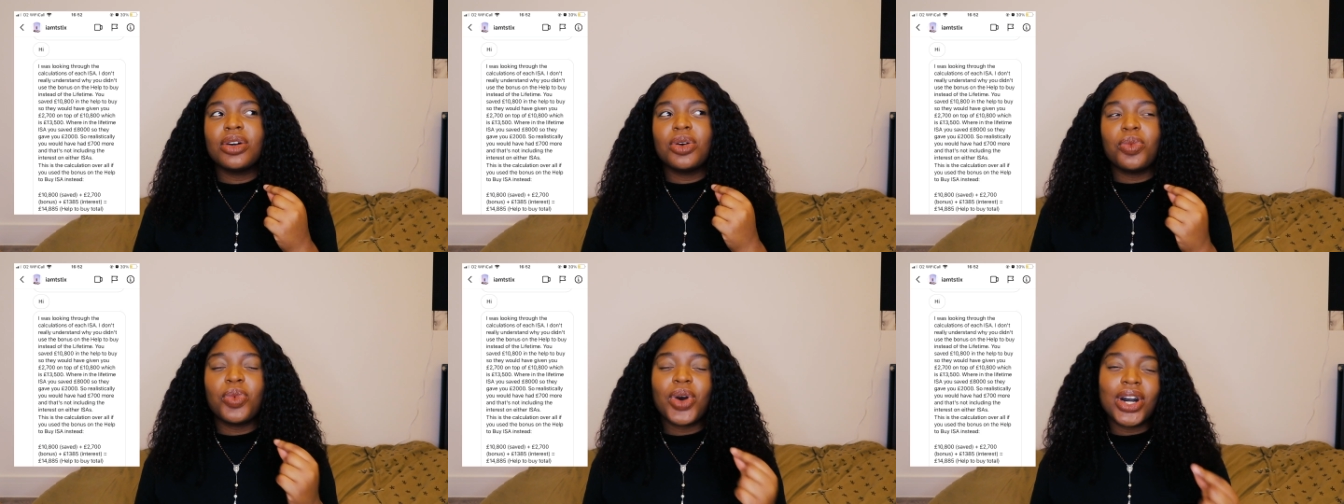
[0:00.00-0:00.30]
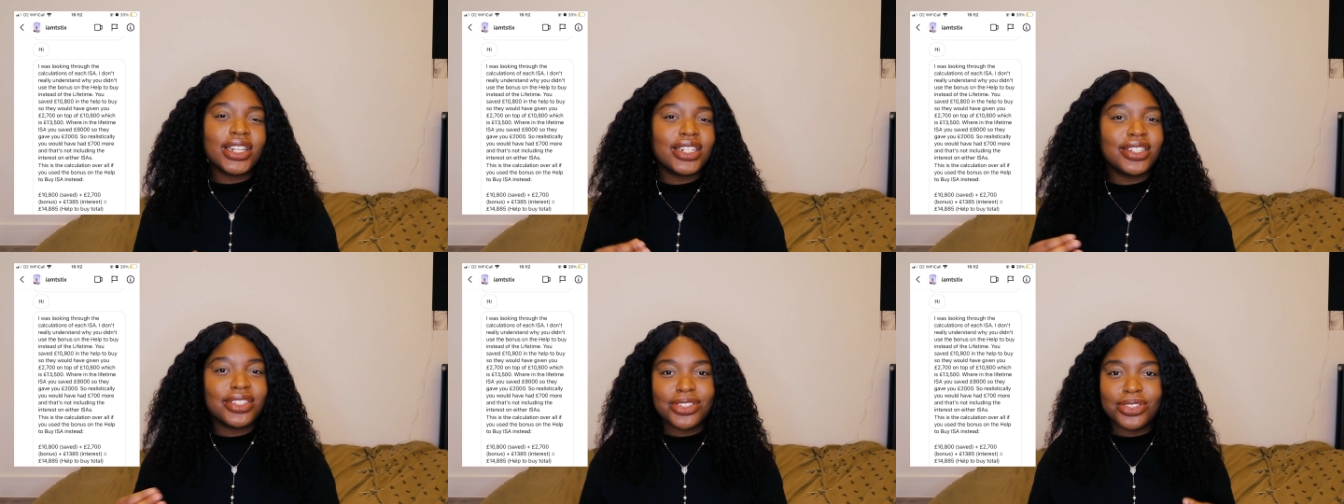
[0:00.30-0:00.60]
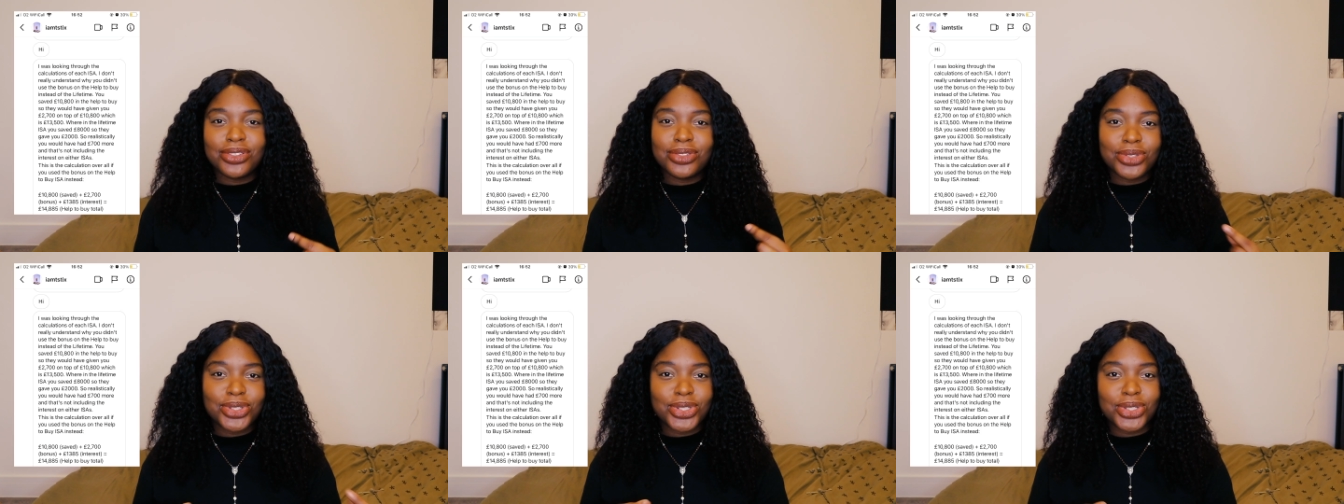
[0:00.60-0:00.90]
why
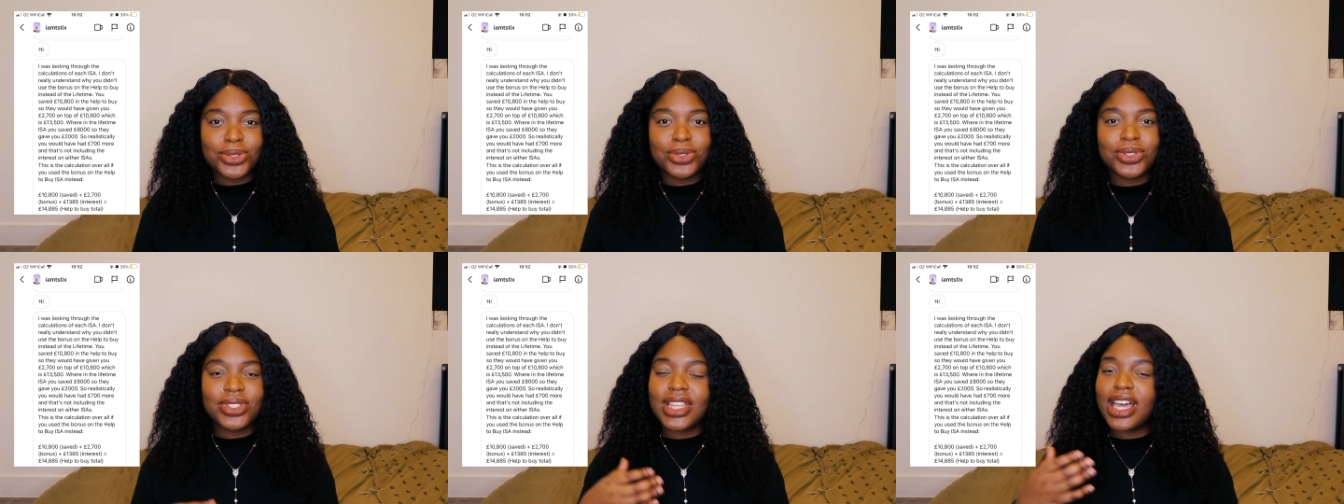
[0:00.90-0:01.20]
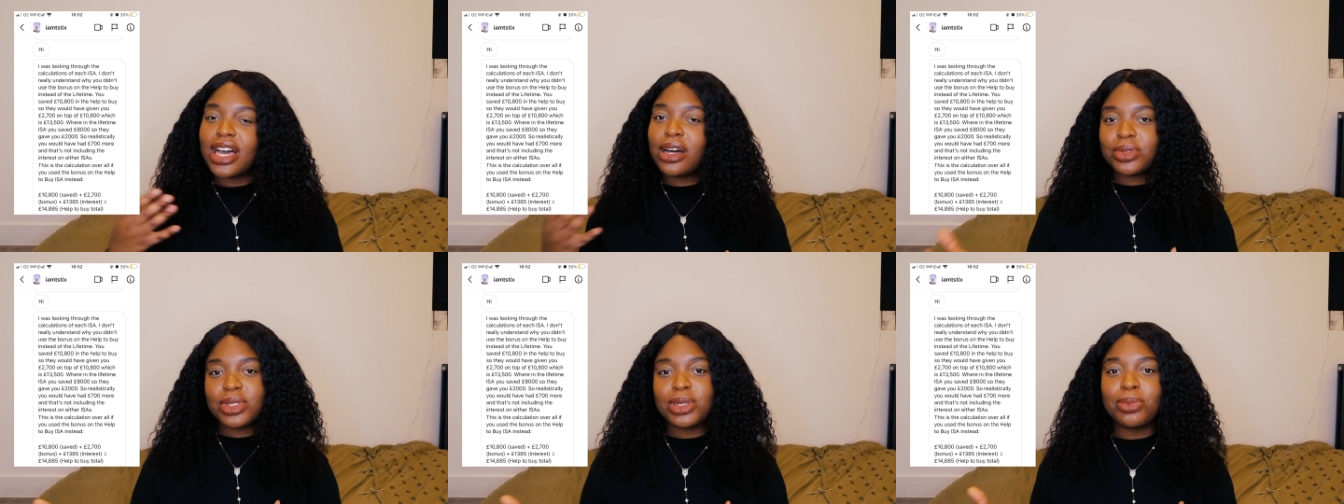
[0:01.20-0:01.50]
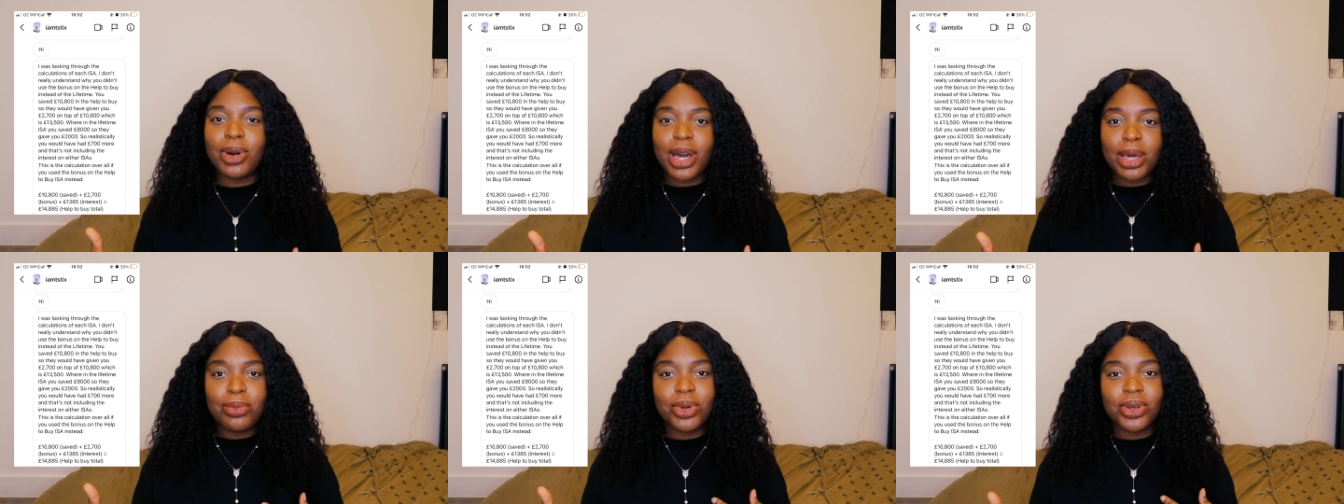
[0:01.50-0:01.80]
didn't you choose the help to
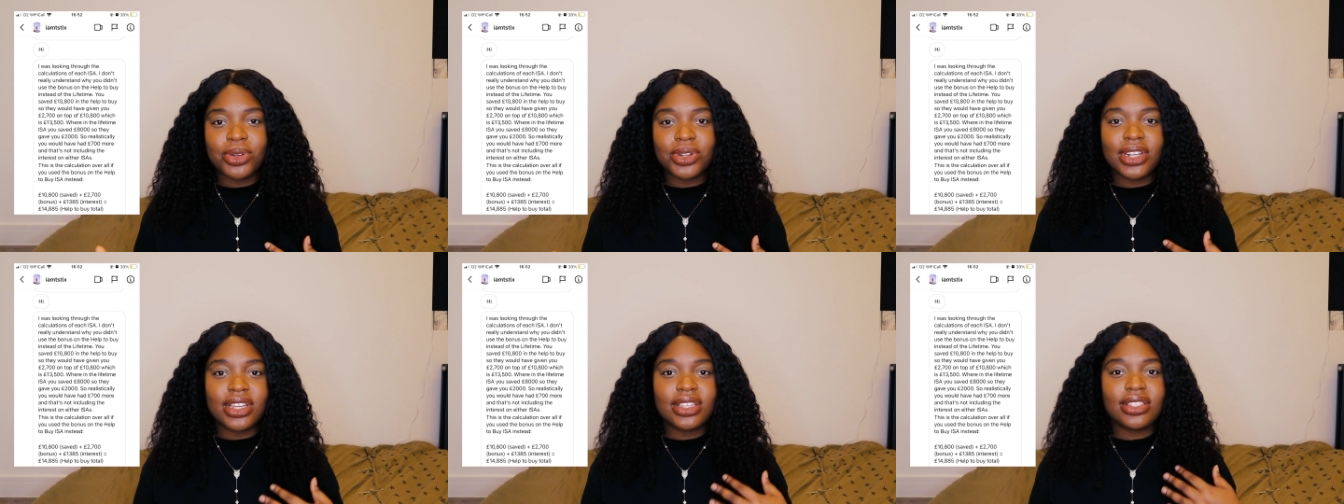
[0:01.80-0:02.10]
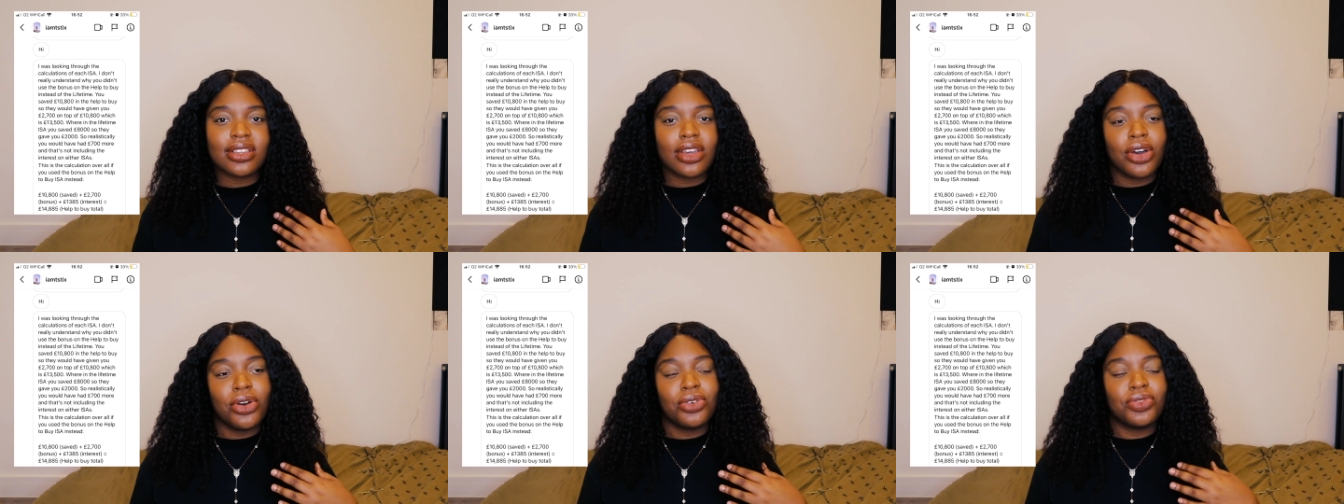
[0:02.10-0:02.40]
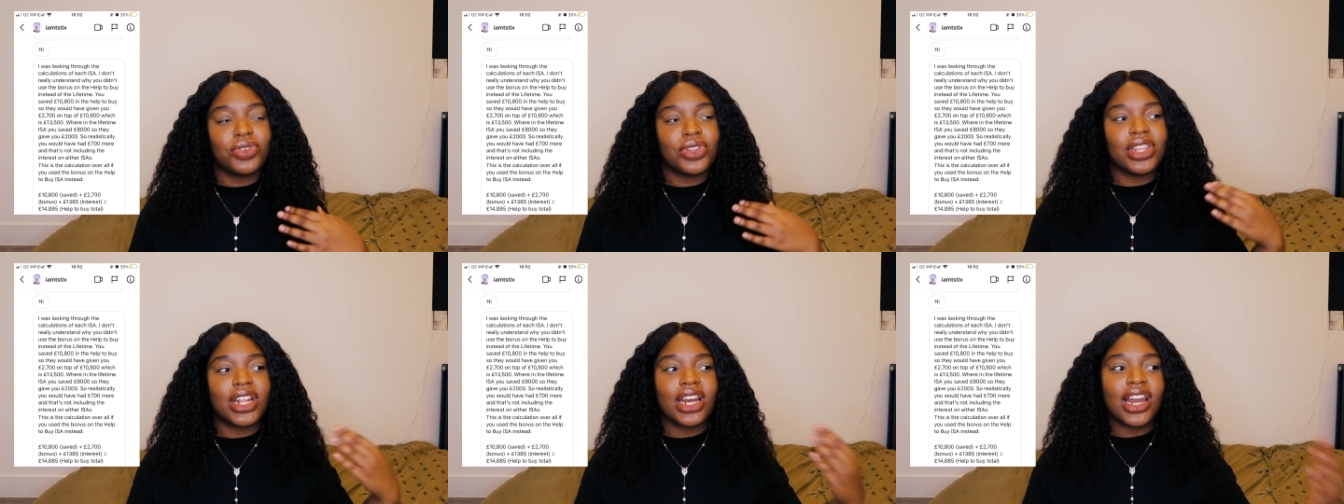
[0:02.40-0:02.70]
buy bonus
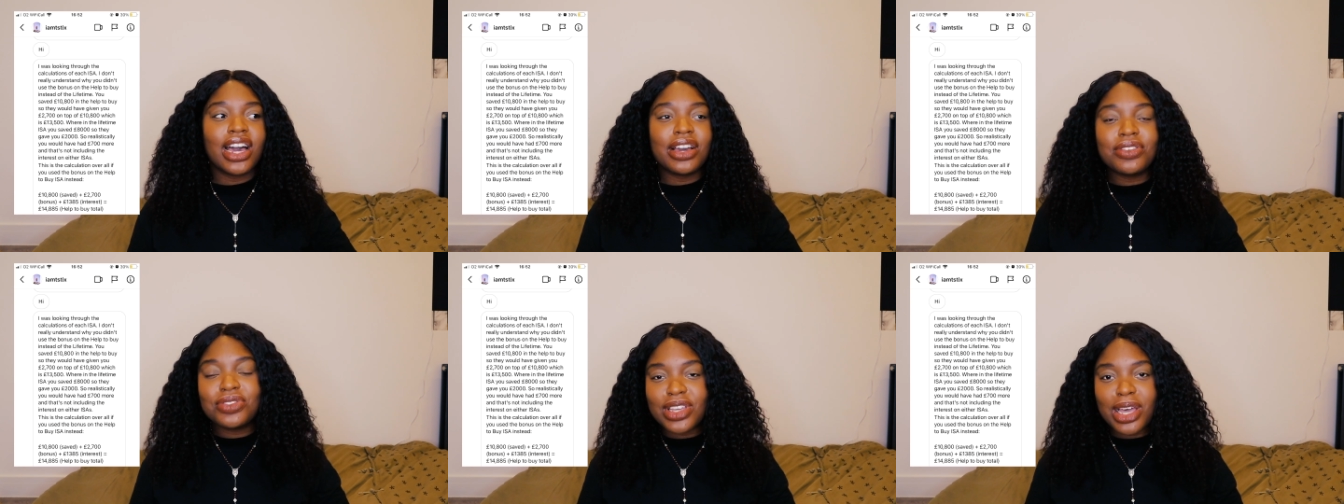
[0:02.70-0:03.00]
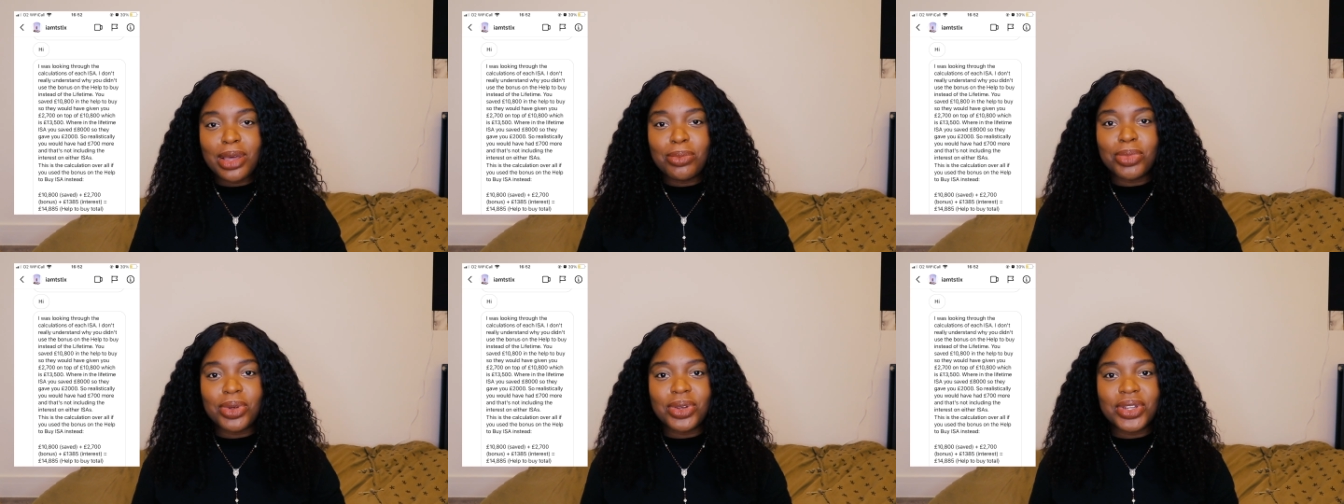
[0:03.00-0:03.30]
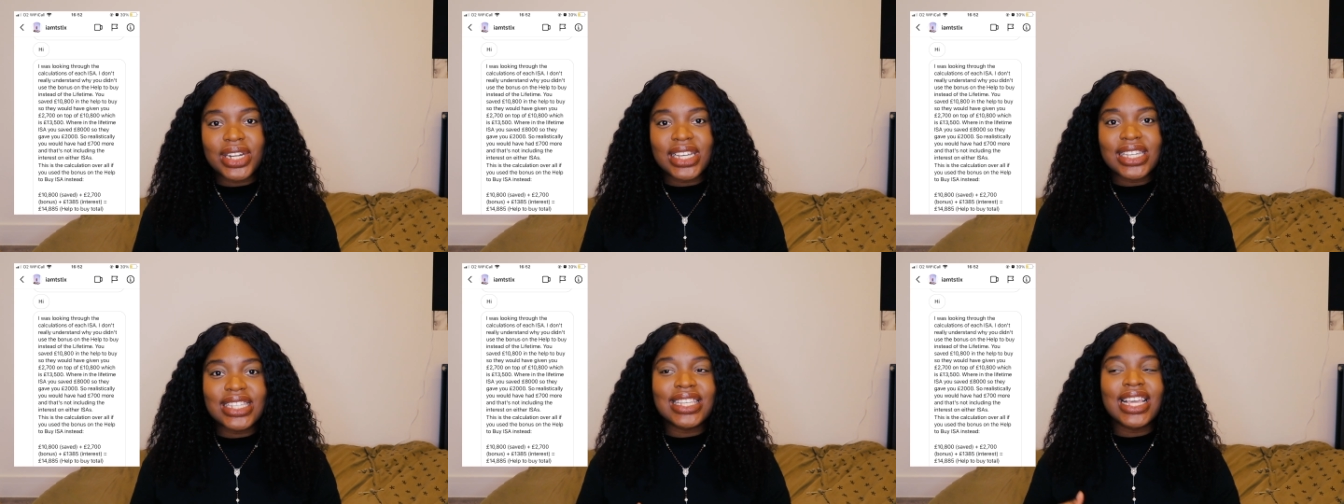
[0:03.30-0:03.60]
over the lifetime
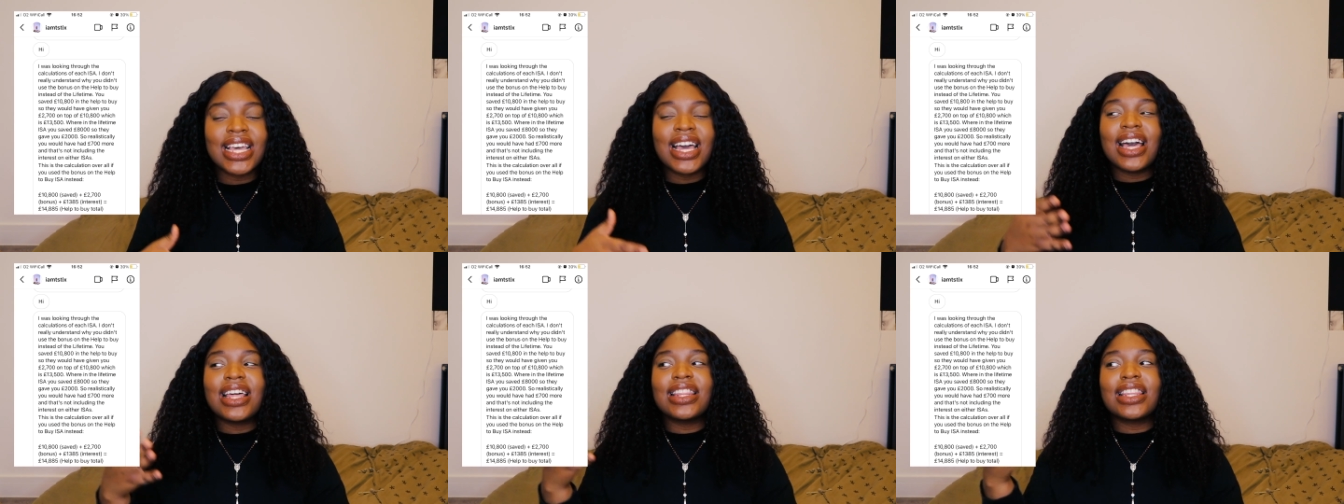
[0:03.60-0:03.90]
bonus?